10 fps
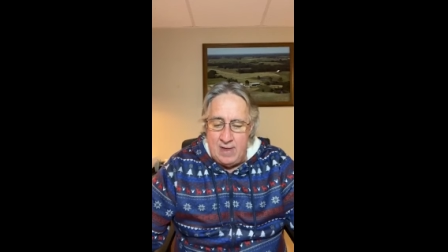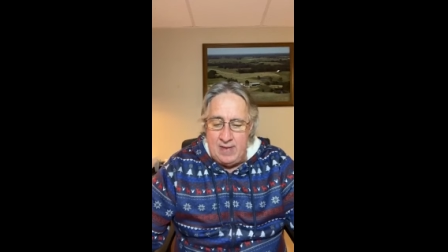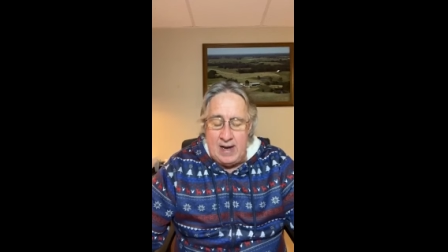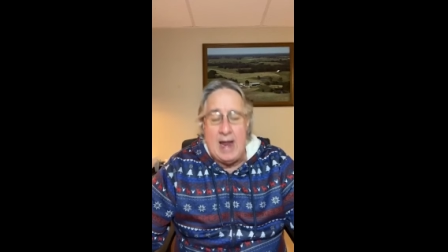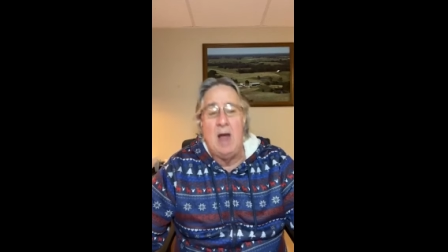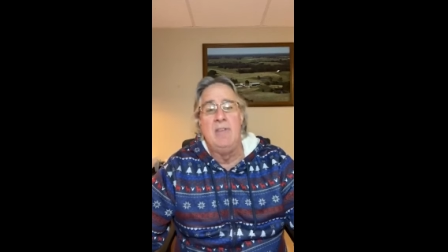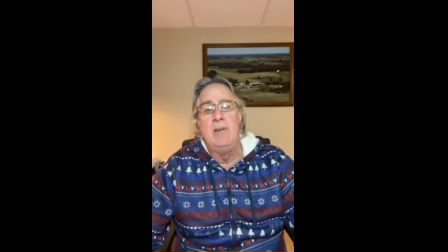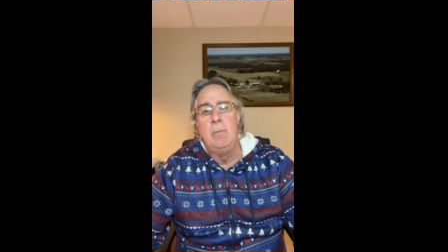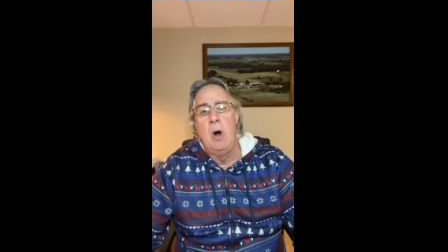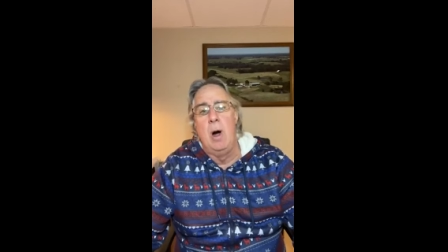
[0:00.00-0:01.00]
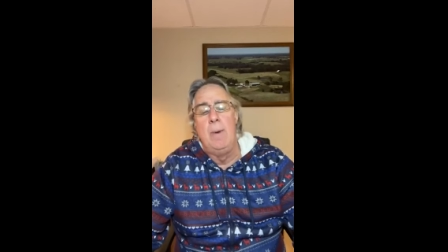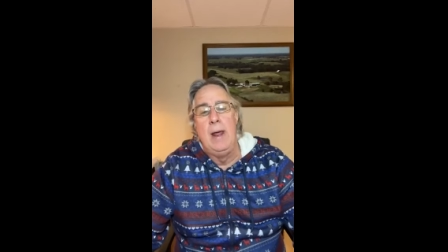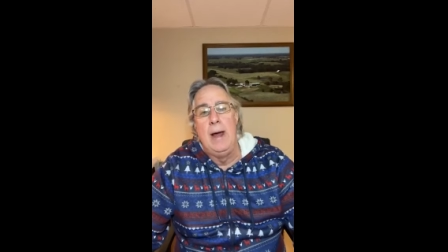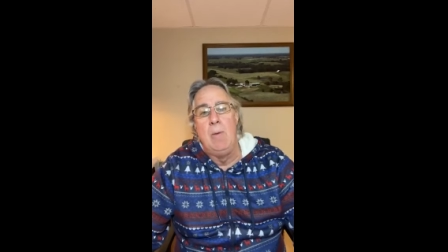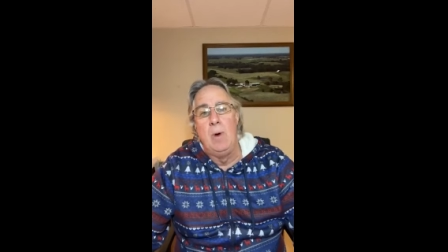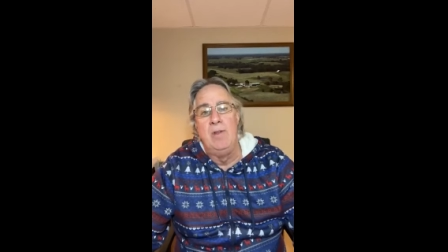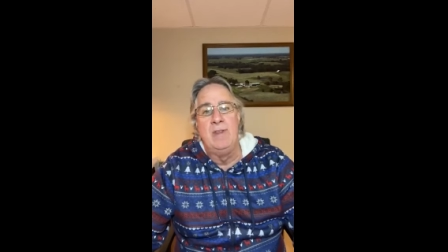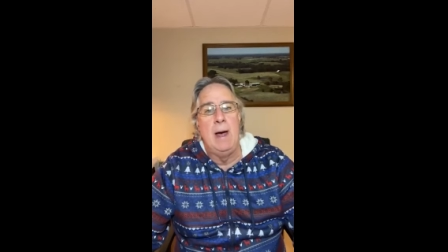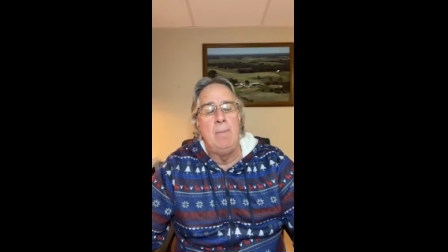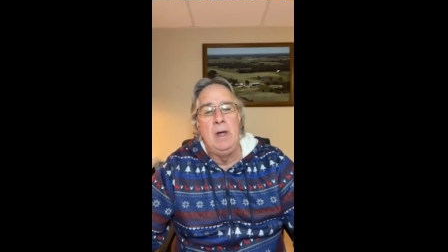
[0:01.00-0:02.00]
than the calcium carbonate. What
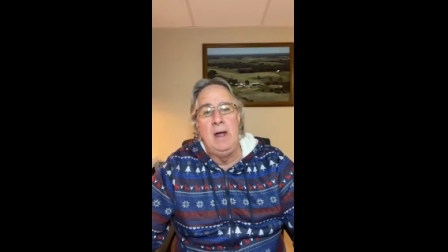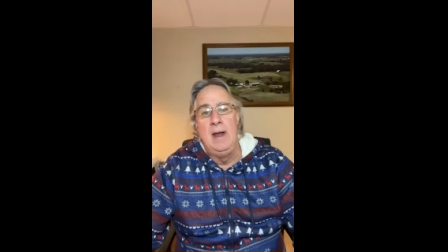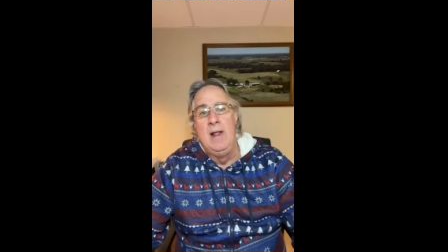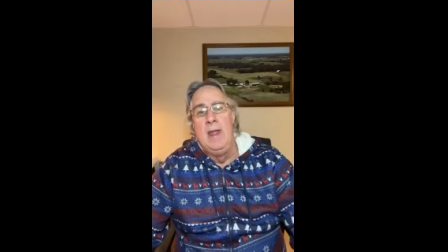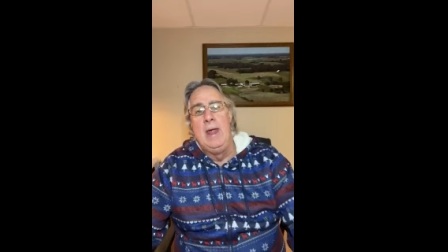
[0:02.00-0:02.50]
does that mean?